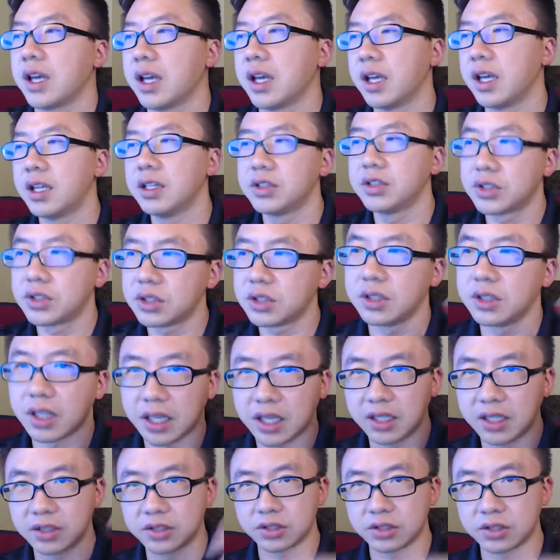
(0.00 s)
hedge
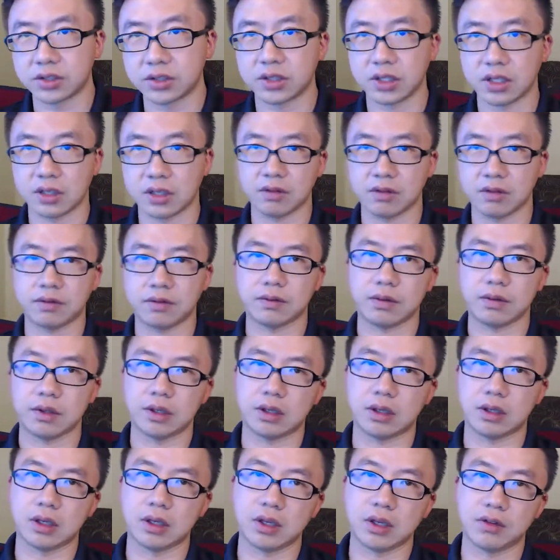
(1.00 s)
yourself
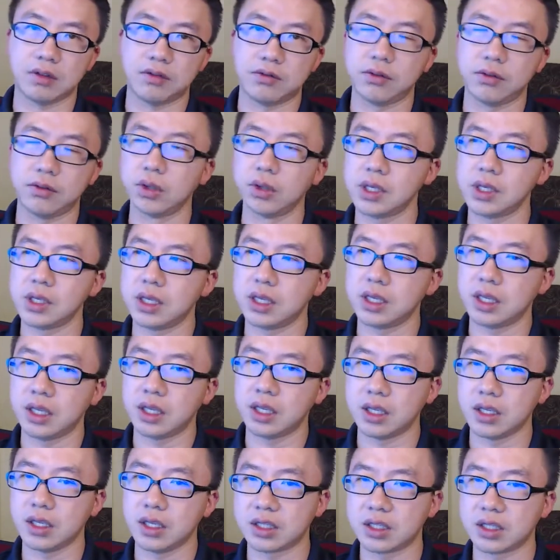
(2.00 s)
fully
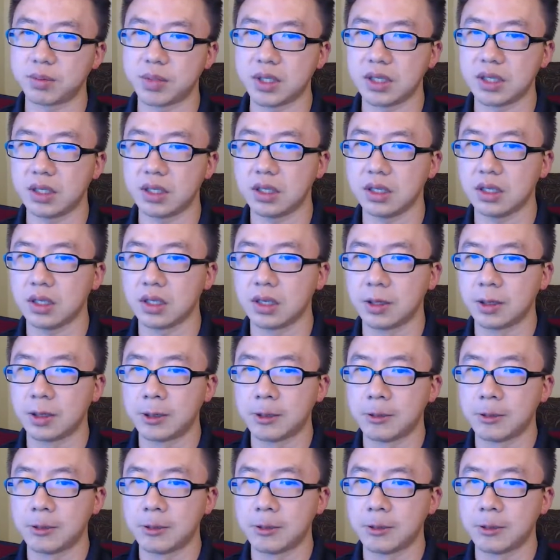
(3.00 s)
is to be